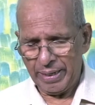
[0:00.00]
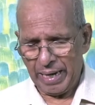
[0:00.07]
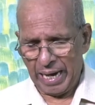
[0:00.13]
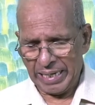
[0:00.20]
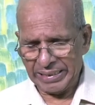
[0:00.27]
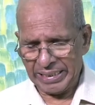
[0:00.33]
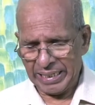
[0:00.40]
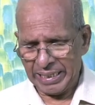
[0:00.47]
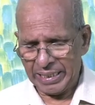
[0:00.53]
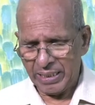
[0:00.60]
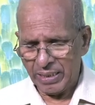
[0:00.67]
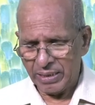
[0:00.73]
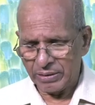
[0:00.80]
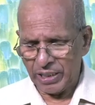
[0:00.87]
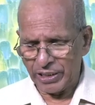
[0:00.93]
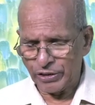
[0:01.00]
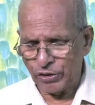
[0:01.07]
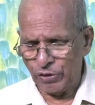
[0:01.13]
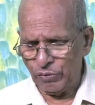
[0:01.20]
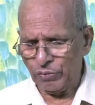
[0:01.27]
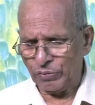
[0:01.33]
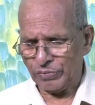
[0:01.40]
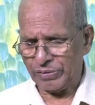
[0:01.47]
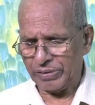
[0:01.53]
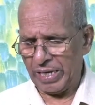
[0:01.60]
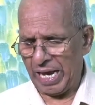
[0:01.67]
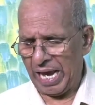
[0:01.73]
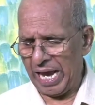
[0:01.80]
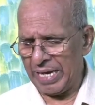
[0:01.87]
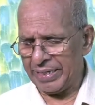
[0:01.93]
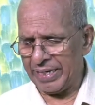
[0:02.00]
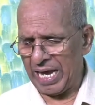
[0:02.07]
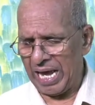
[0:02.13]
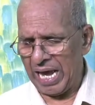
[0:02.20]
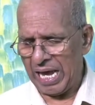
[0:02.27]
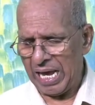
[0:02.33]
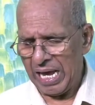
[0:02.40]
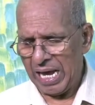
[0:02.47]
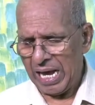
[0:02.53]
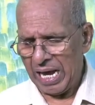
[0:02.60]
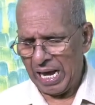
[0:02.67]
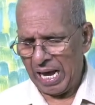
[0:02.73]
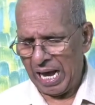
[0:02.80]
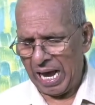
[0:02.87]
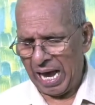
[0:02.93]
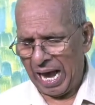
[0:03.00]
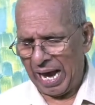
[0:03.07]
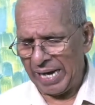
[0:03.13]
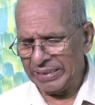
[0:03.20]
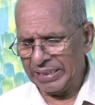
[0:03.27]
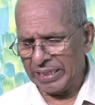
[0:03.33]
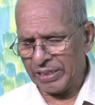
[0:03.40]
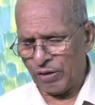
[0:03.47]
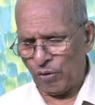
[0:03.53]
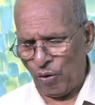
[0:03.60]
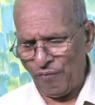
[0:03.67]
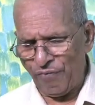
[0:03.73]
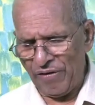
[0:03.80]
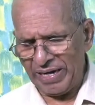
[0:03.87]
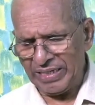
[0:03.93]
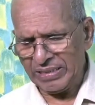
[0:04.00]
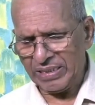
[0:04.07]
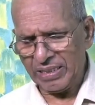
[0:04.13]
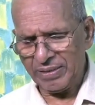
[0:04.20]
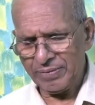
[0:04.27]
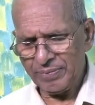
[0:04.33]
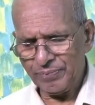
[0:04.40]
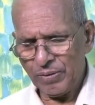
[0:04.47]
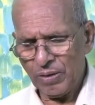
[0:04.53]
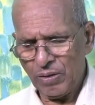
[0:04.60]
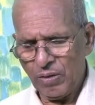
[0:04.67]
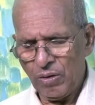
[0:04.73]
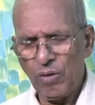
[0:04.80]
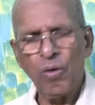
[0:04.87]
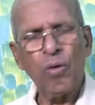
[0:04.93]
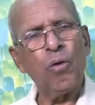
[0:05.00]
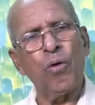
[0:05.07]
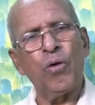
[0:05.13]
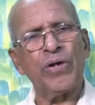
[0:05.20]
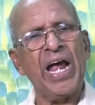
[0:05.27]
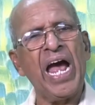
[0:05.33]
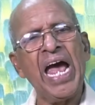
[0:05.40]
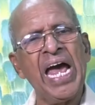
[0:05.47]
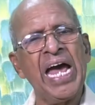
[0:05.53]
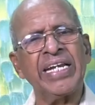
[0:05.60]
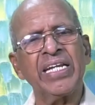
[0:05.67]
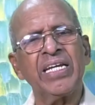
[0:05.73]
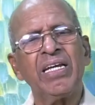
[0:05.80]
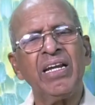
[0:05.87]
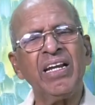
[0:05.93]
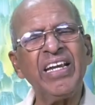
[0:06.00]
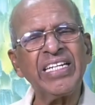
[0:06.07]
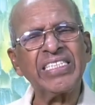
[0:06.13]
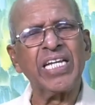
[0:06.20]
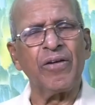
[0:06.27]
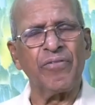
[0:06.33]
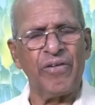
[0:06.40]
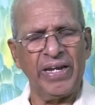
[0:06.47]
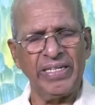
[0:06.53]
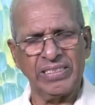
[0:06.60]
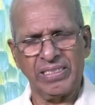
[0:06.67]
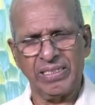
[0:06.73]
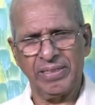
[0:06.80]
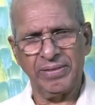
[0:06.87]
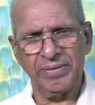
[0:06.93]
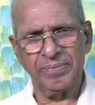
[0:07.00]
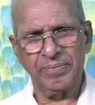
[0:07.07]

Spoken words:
And the Jews had either no faith or had little faith.